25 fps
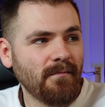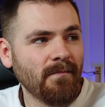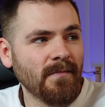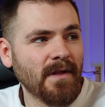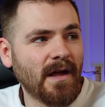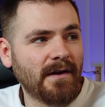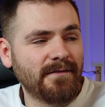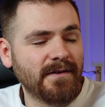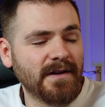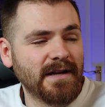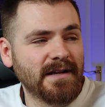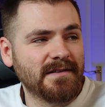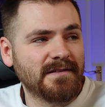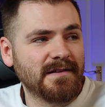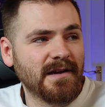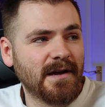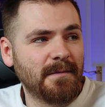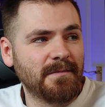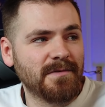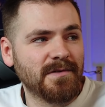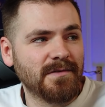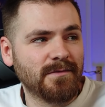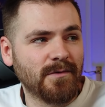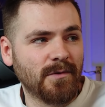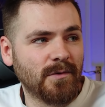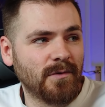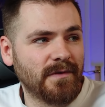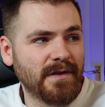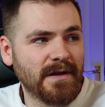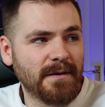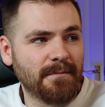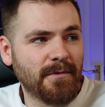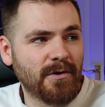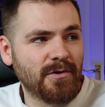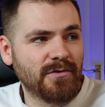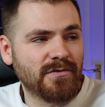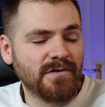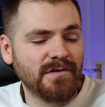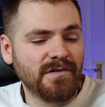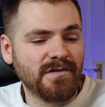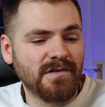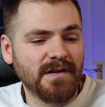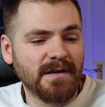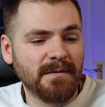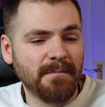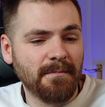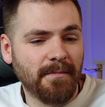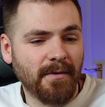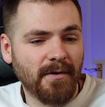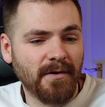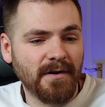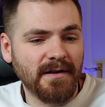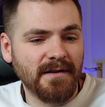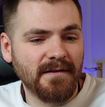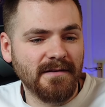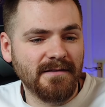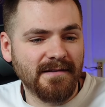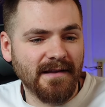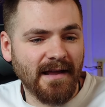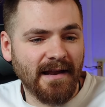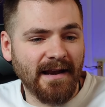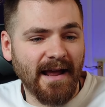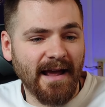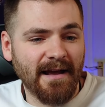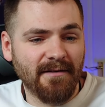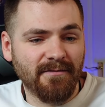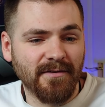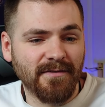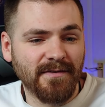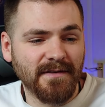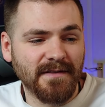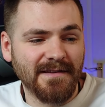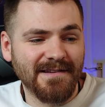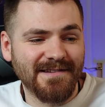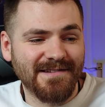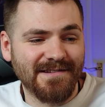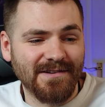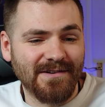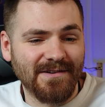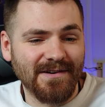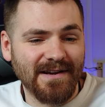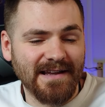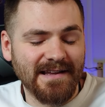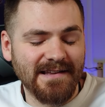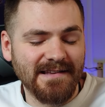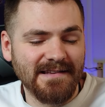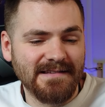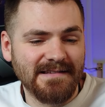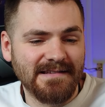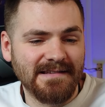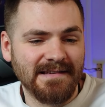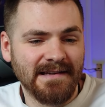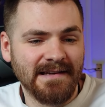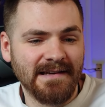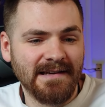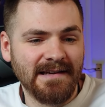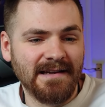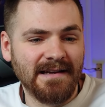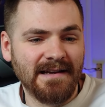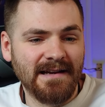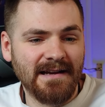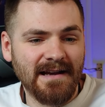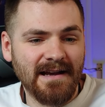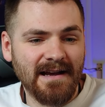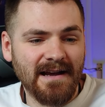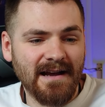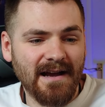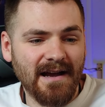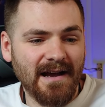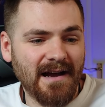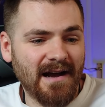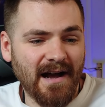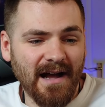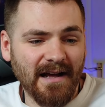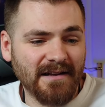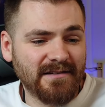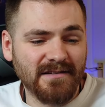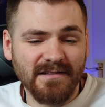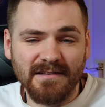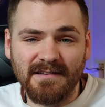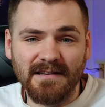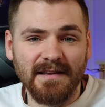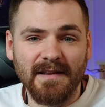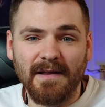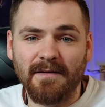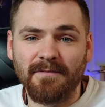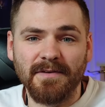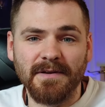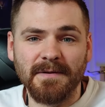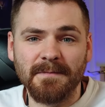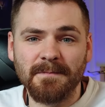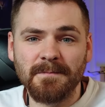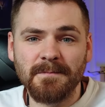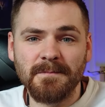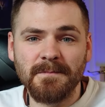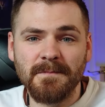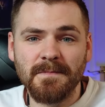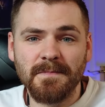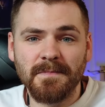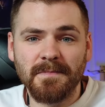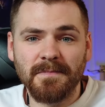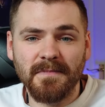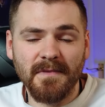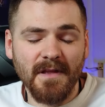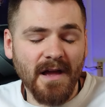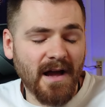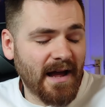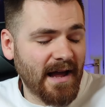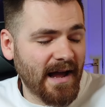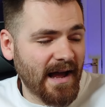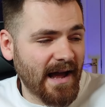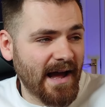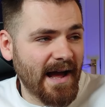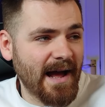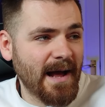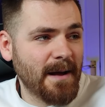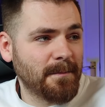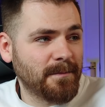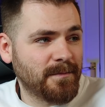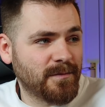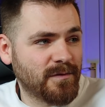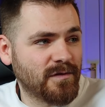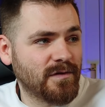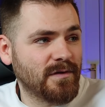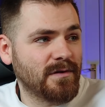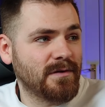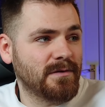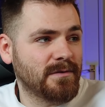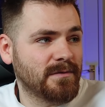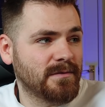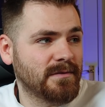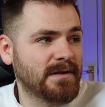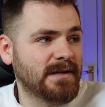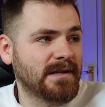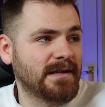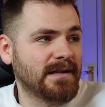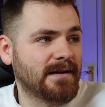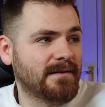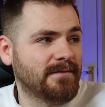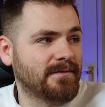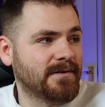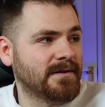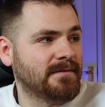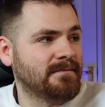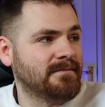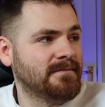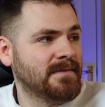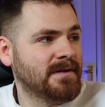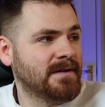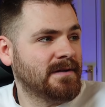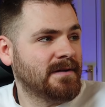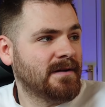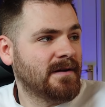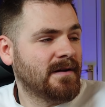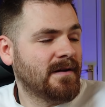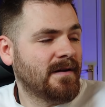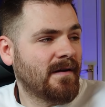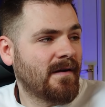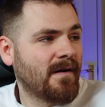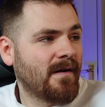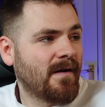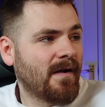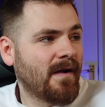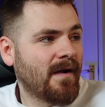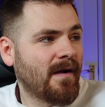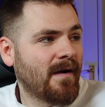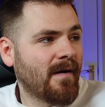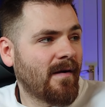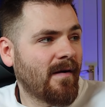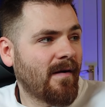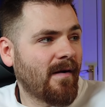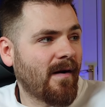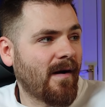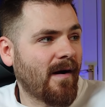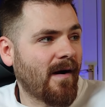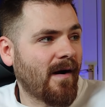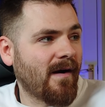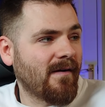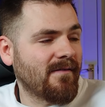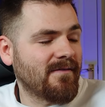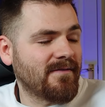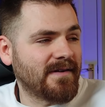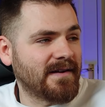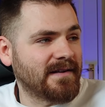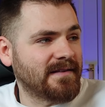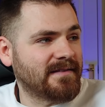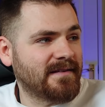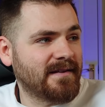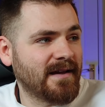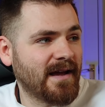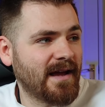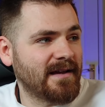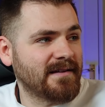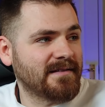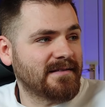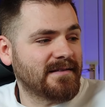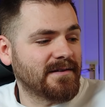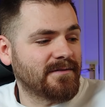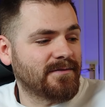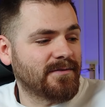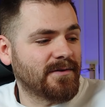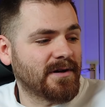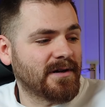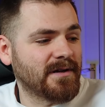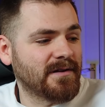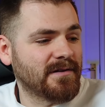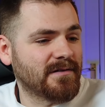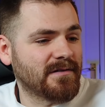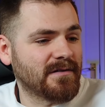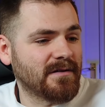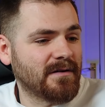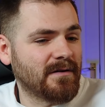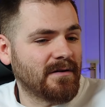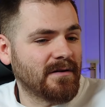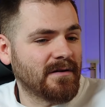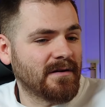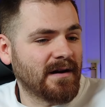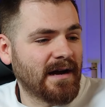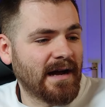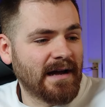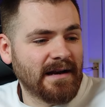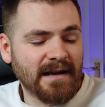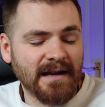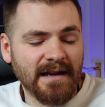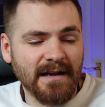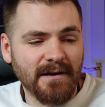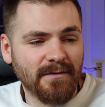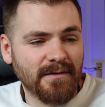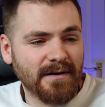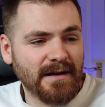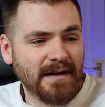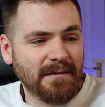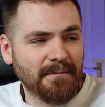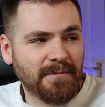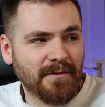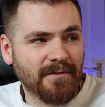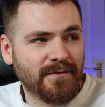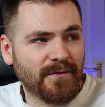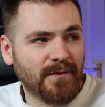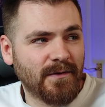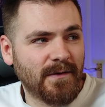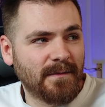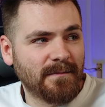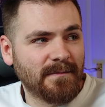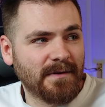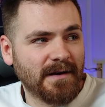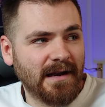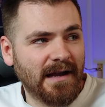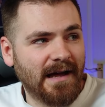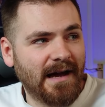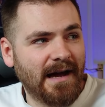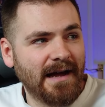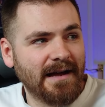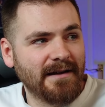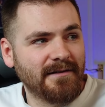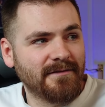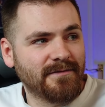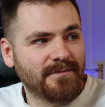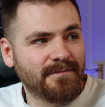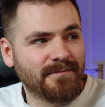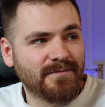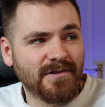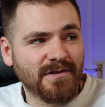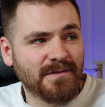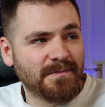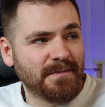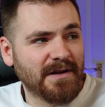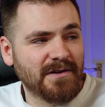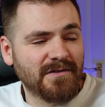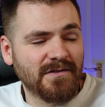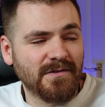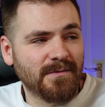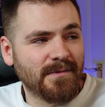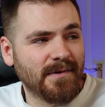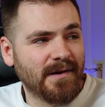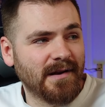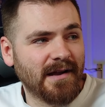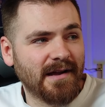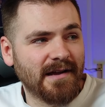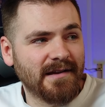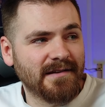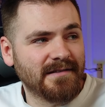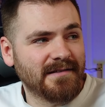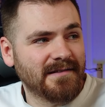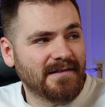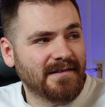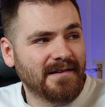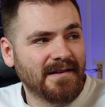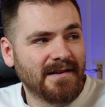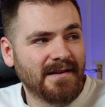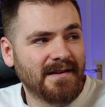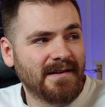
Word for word: I think in terms of all the emotions it embodies and everything this song is, I just love it. I absolutely love it. Fantastic freaking song. And hearing it perform live just makes you realize